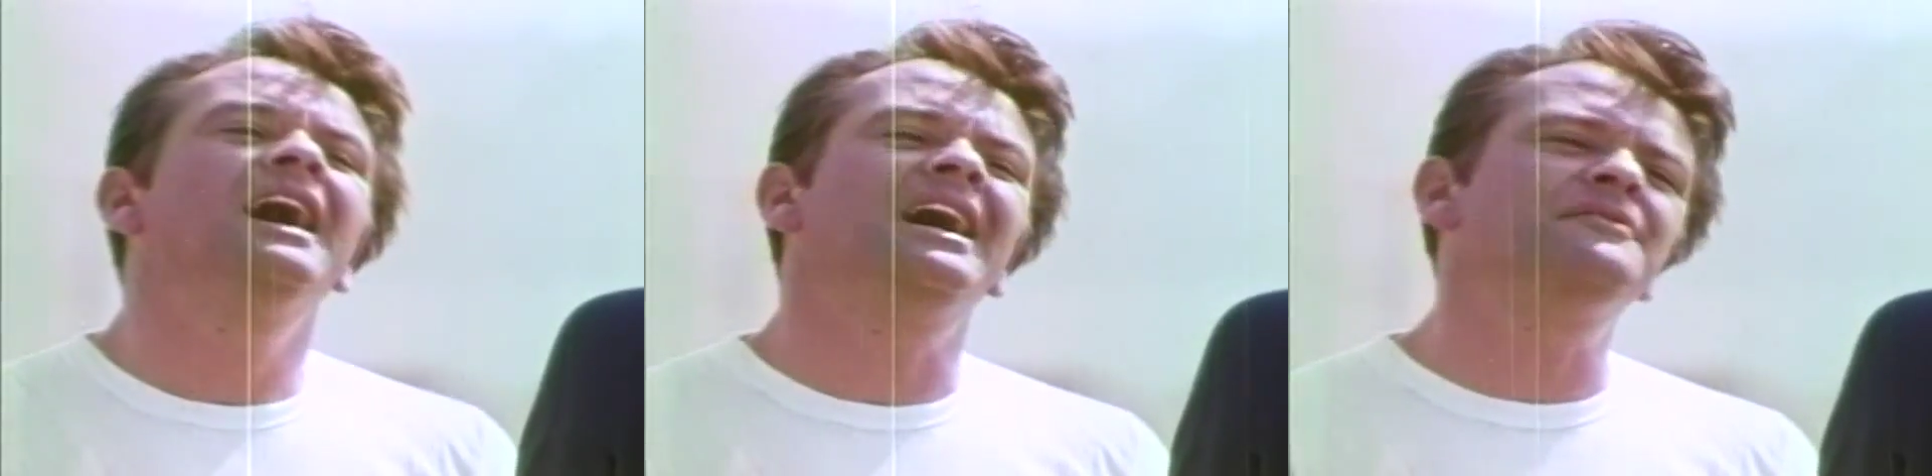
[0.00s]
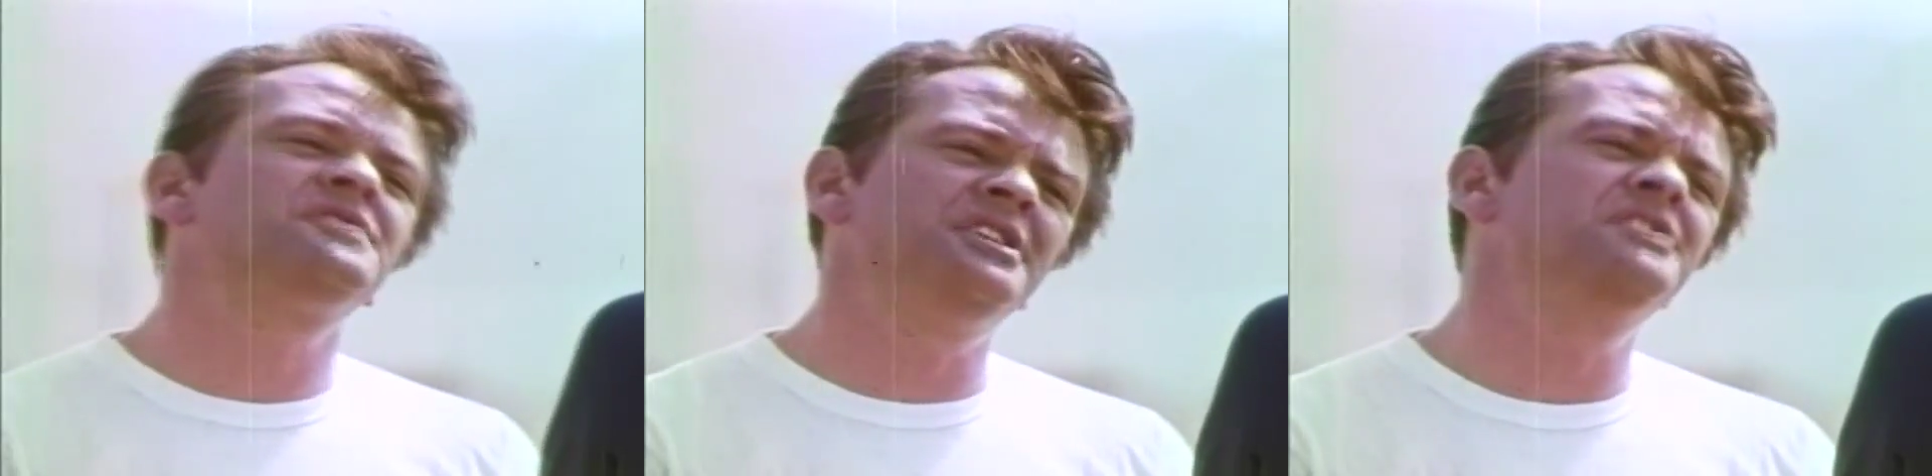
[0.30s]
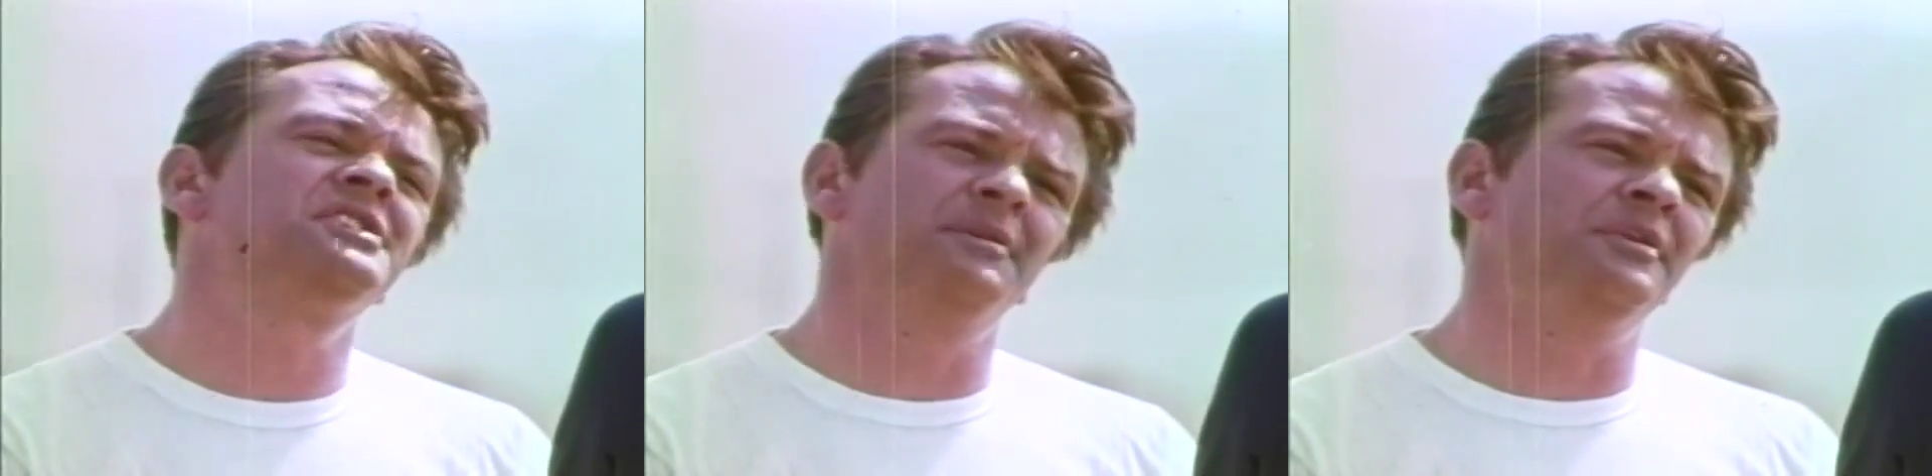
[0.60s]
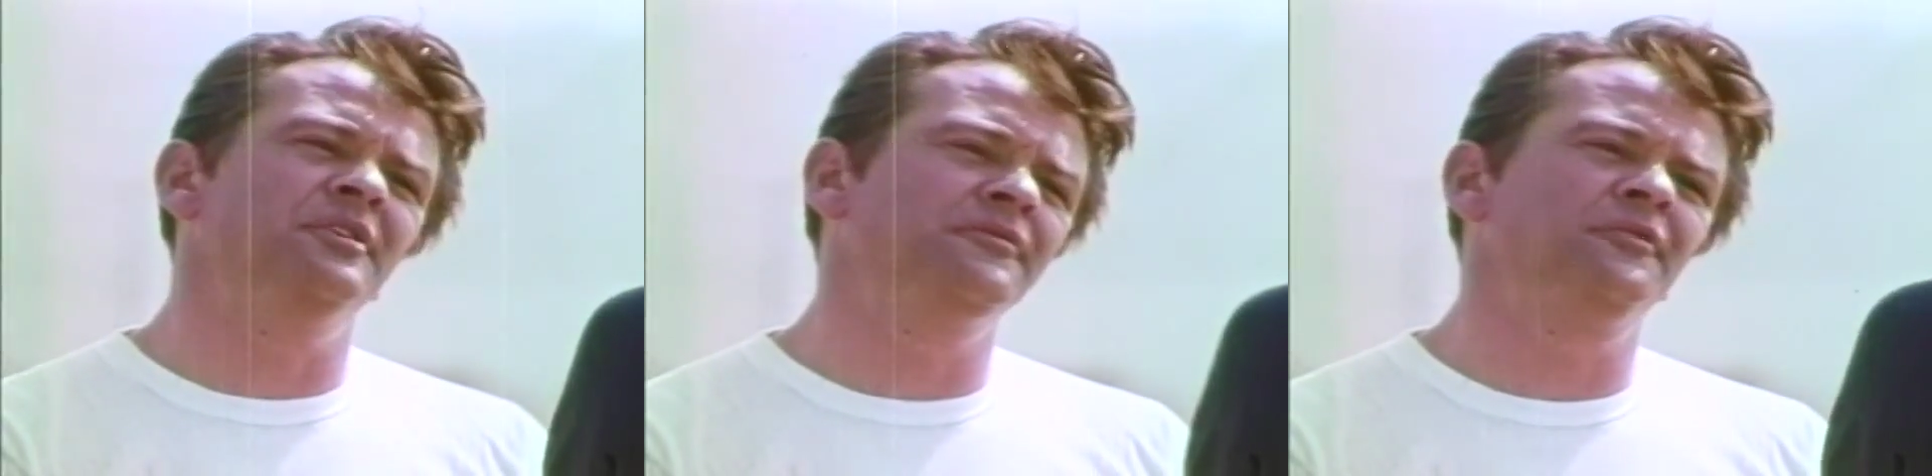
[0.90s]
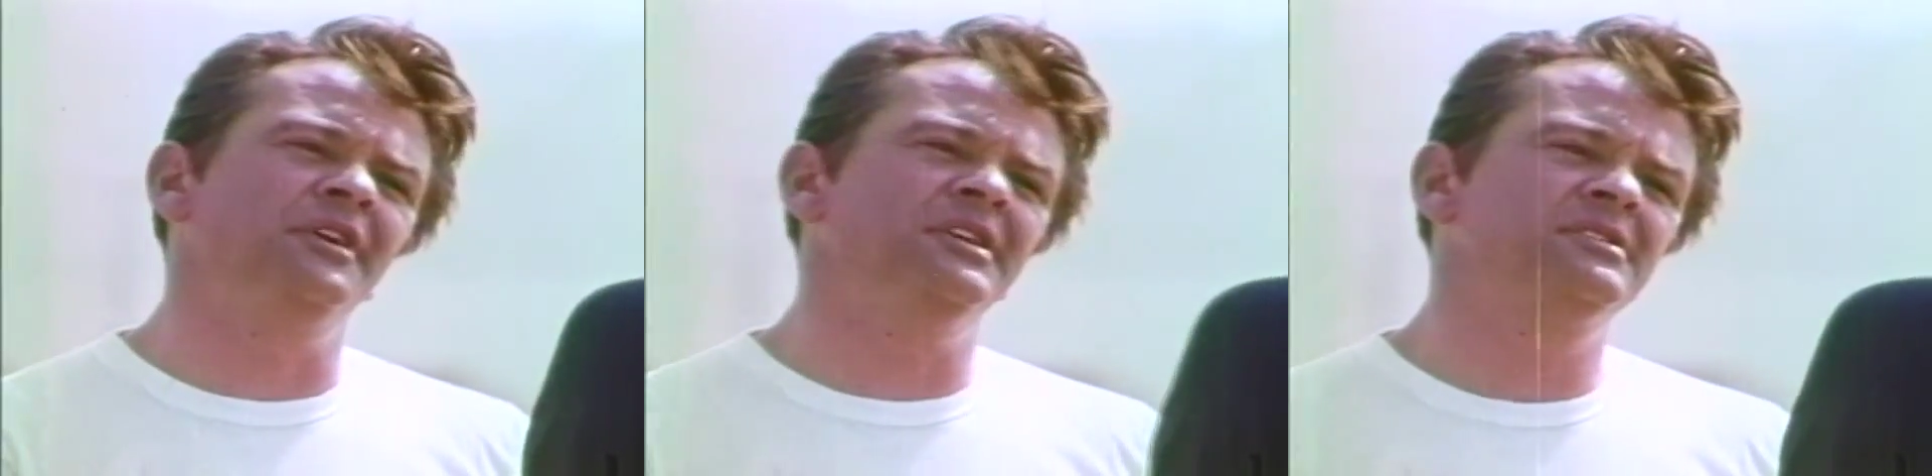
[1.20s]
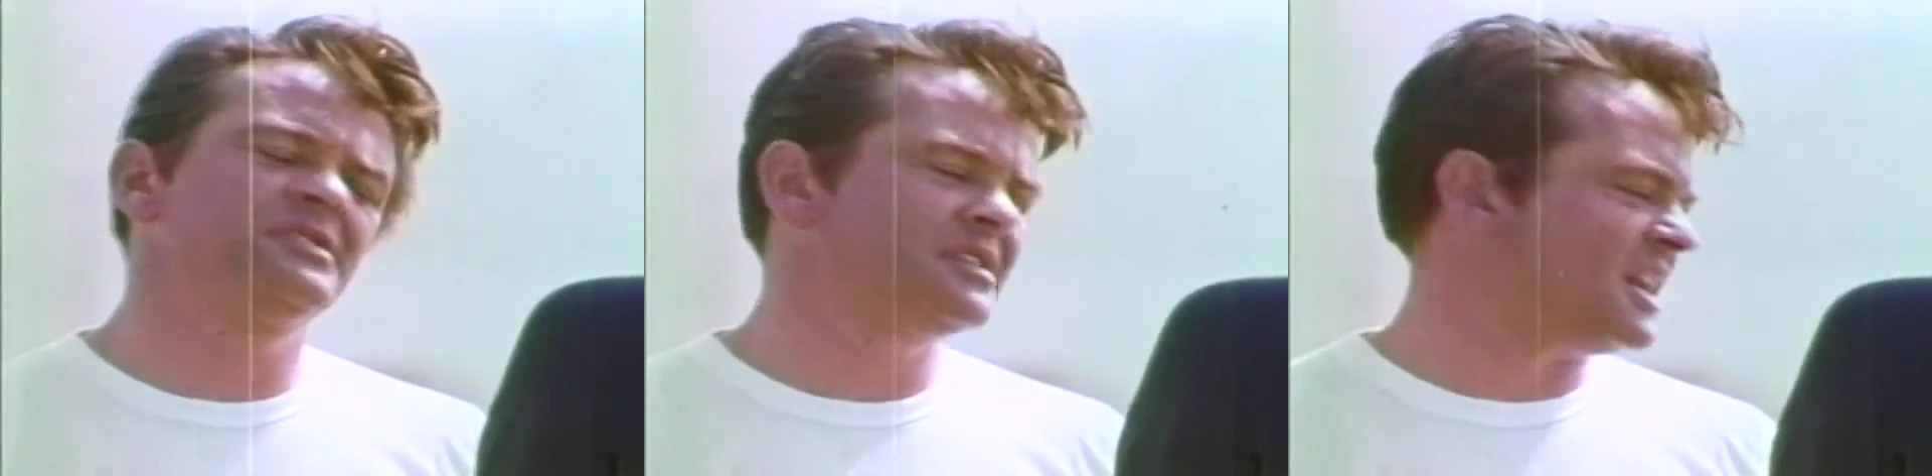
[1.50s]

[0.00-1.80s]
I've seen some of your friends.